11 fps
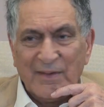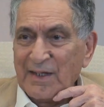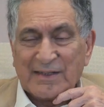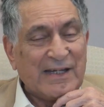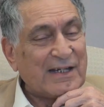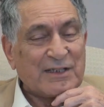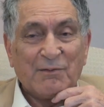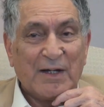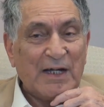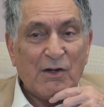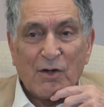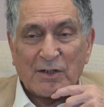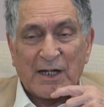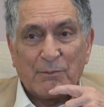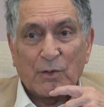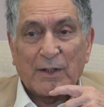It takes a very long
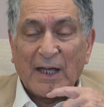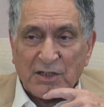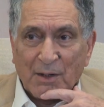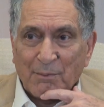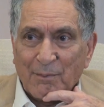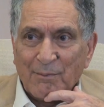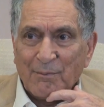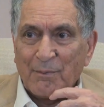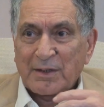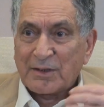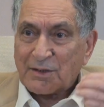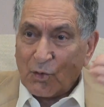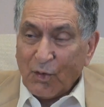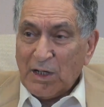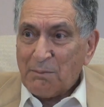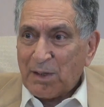time to catch up, but
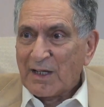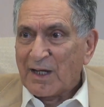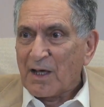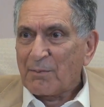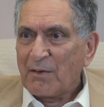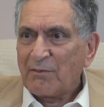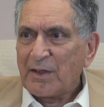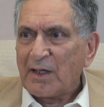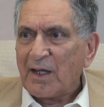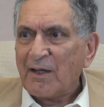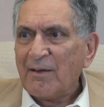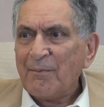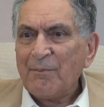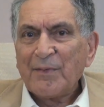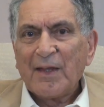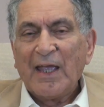slowly building up every day.
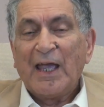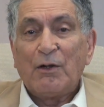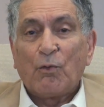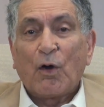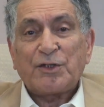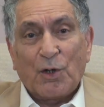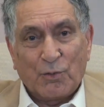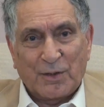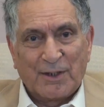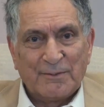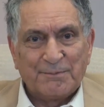And watch out.